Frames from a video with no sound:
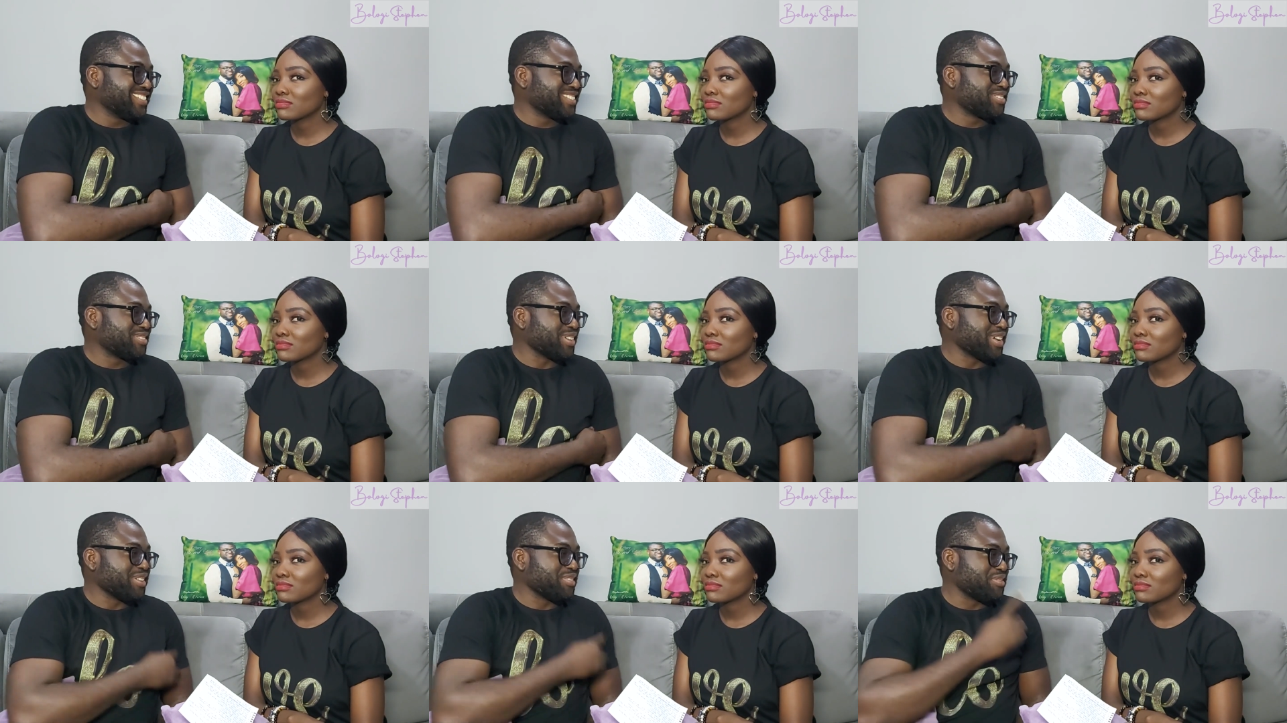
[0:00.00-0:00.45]

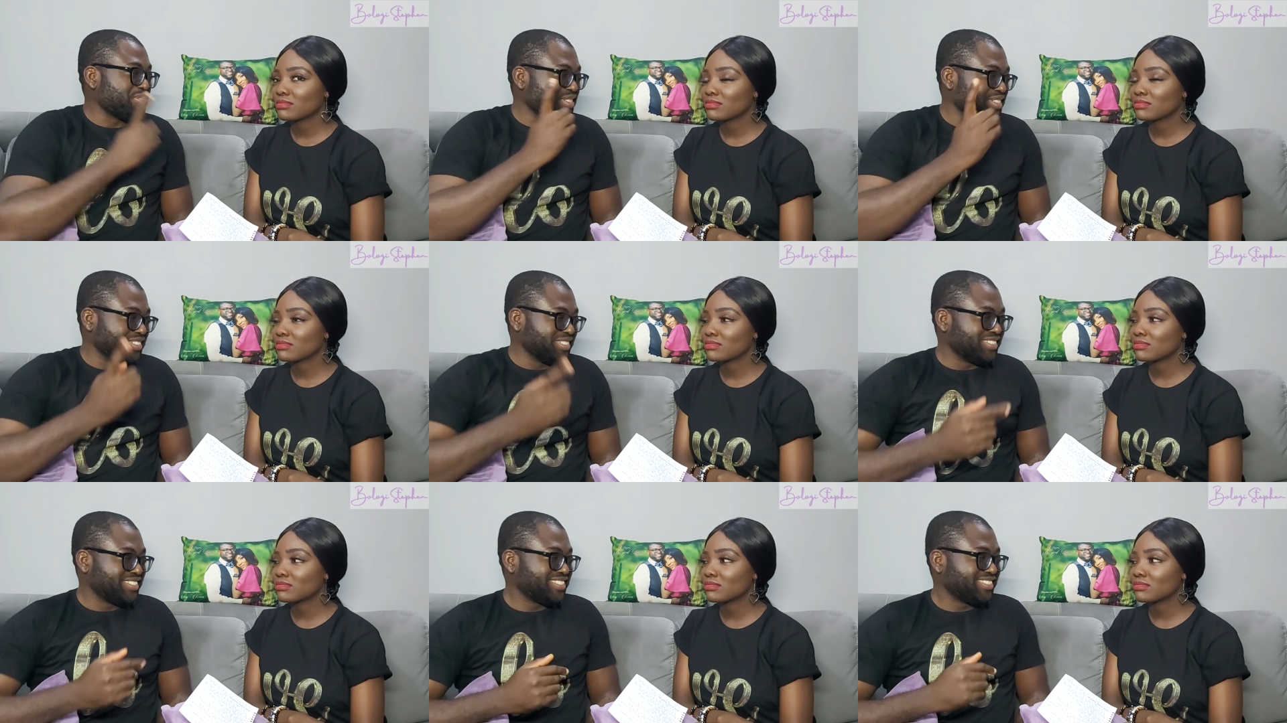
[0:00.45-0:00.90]
Speaker 1: So I
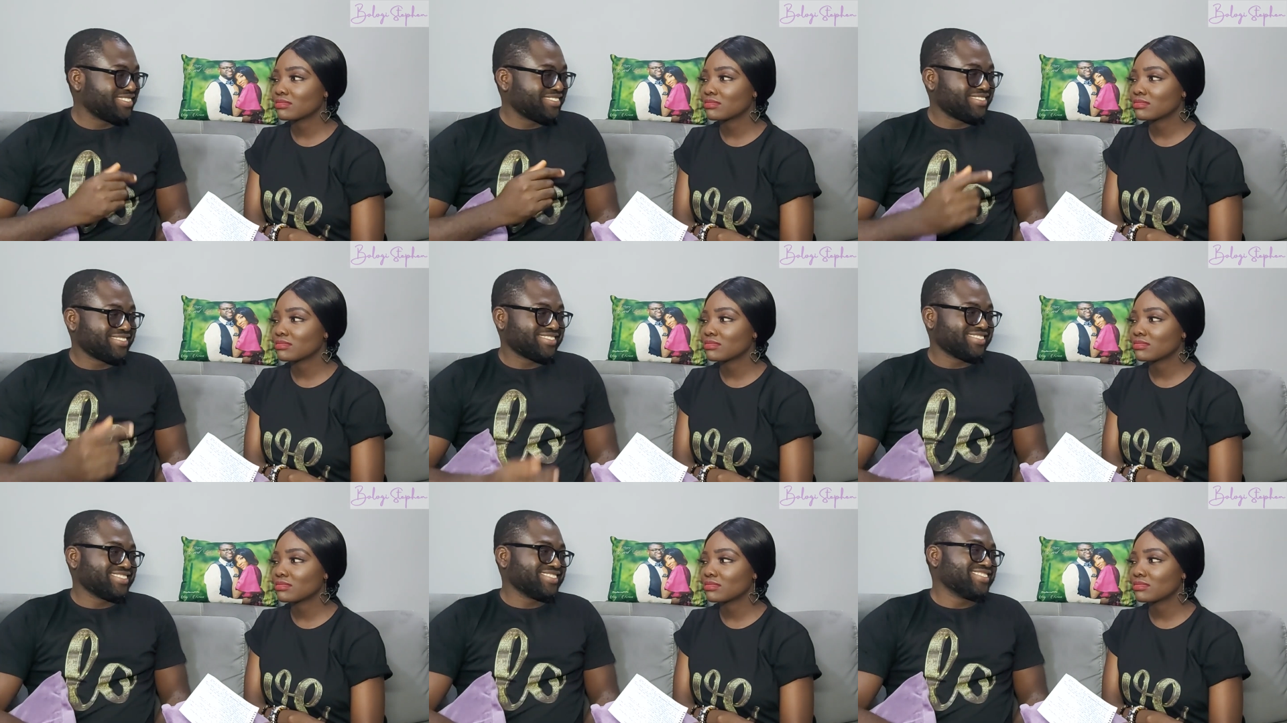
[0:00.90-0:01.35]
failed.
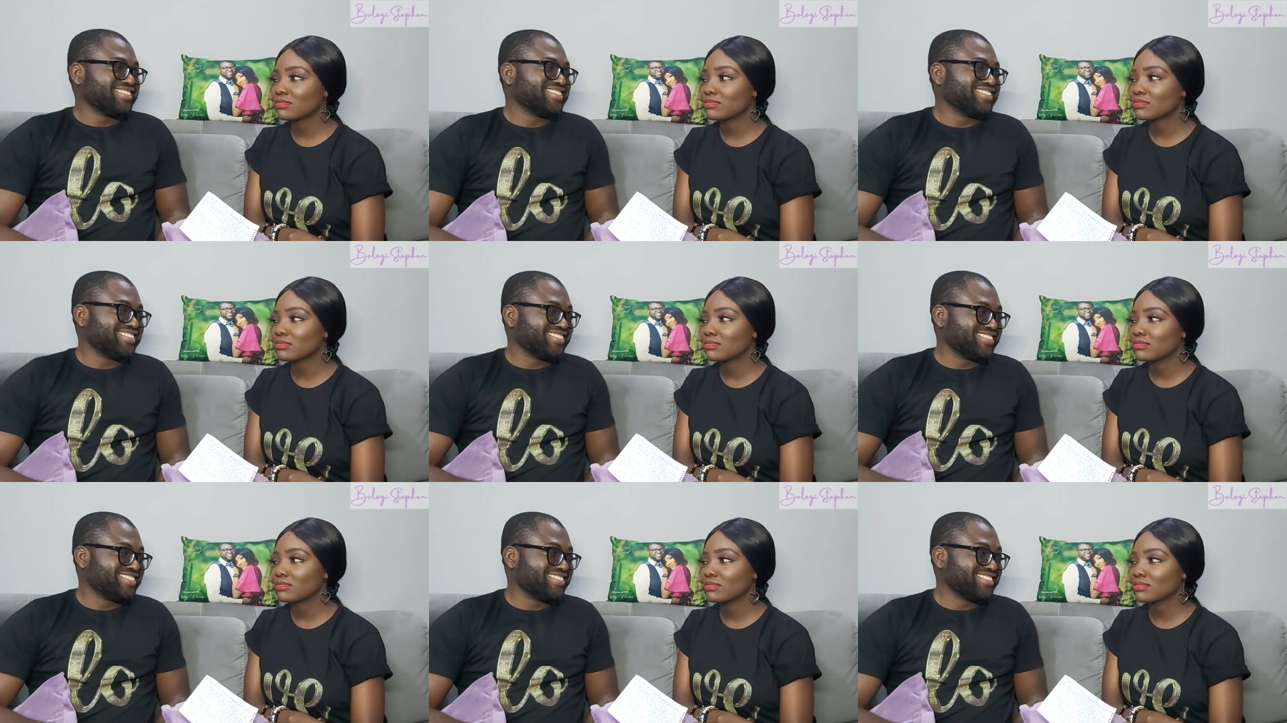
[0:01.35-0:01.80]

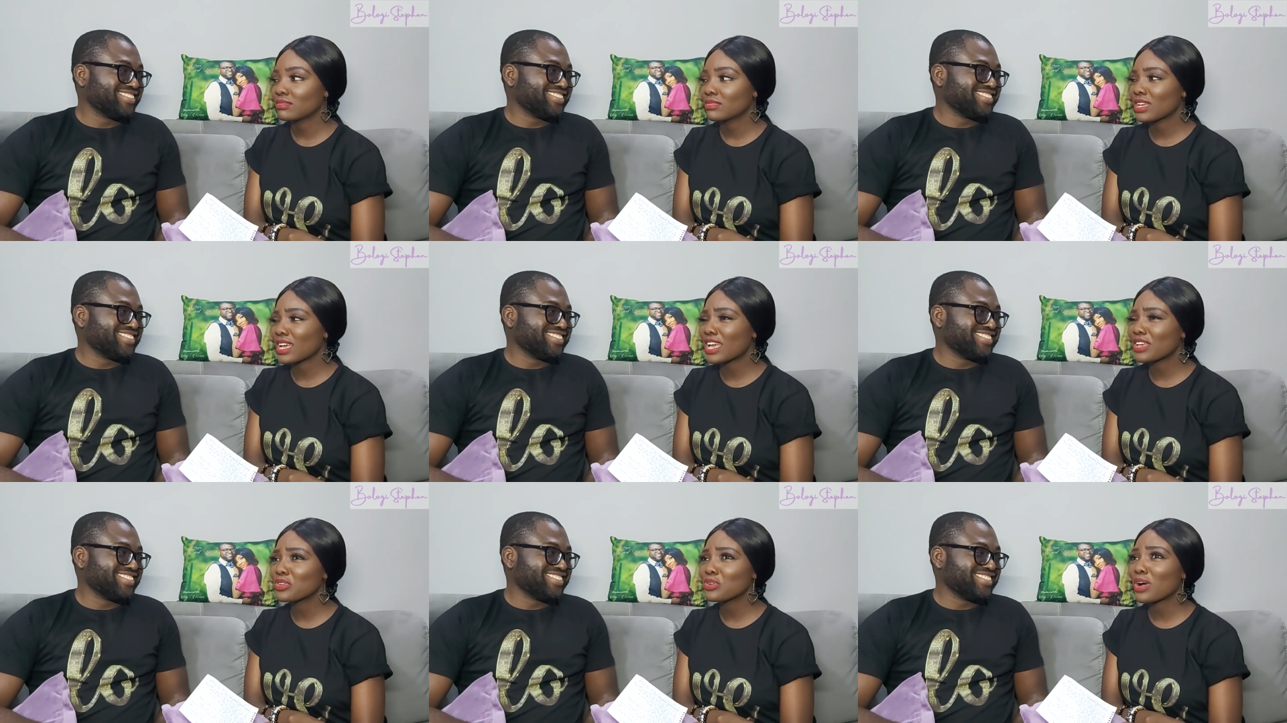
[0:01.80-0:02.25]

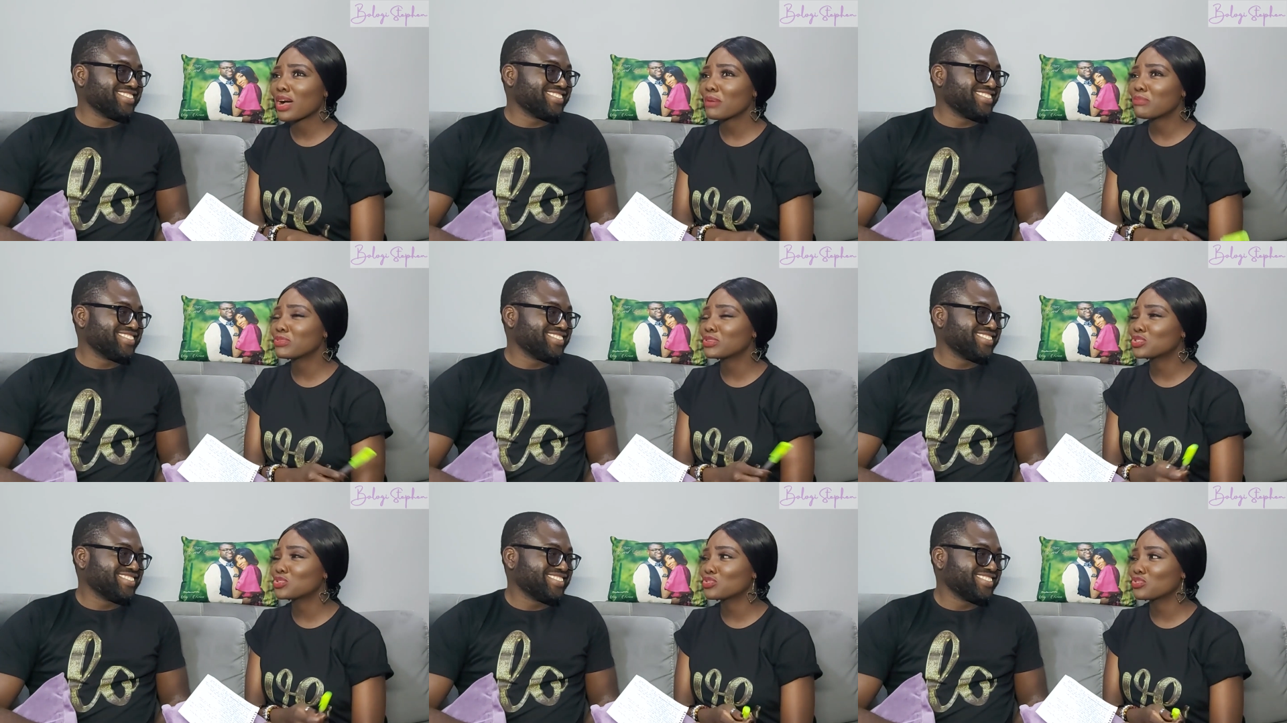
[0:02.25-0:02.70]
Speaker 2: Are you
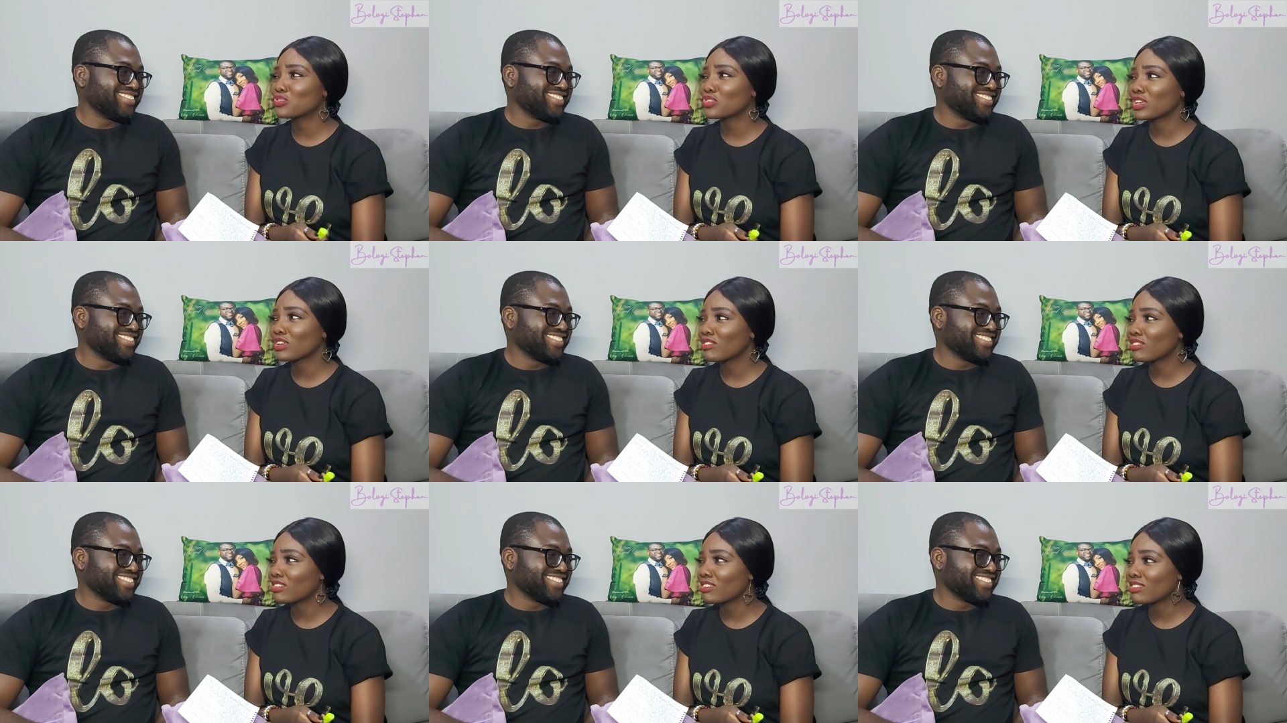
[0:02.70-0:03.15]
happy to
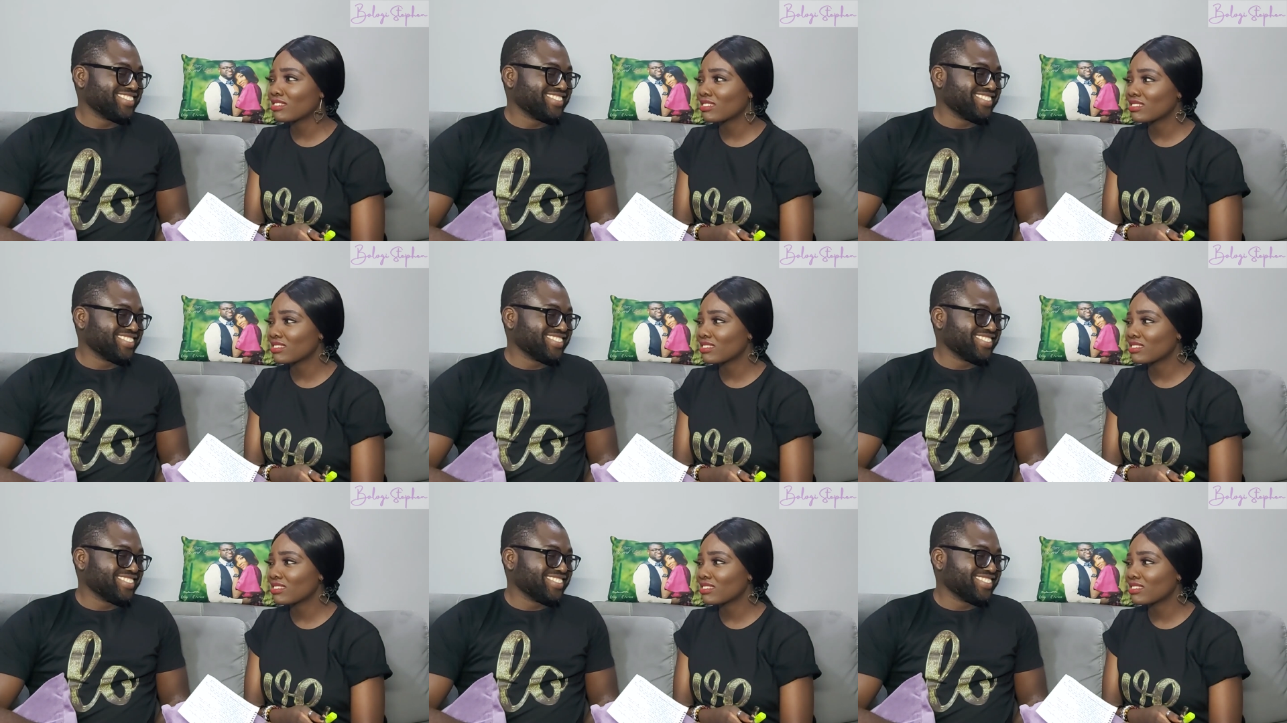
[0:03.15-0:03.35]
fail?